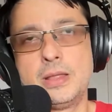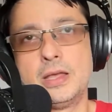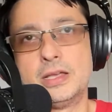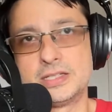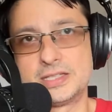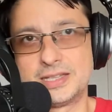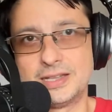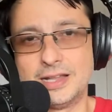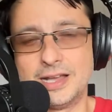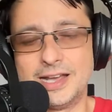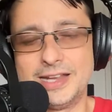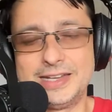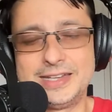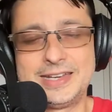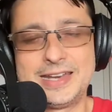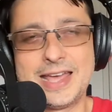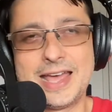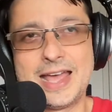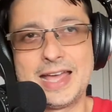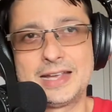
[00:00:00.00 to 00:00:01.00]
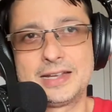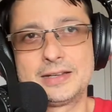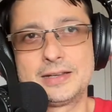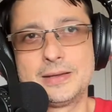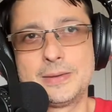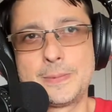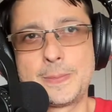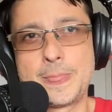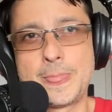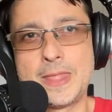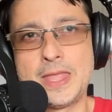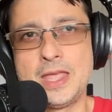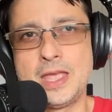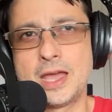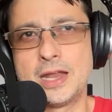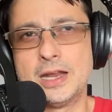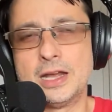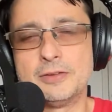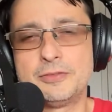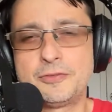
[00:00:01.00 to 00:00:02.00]
a slide deck.
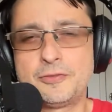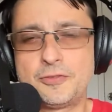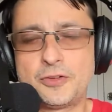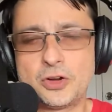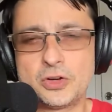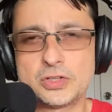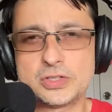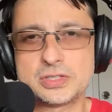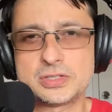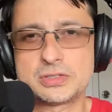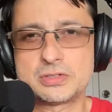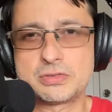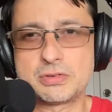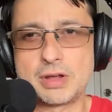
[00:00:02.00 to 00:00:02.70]
And I first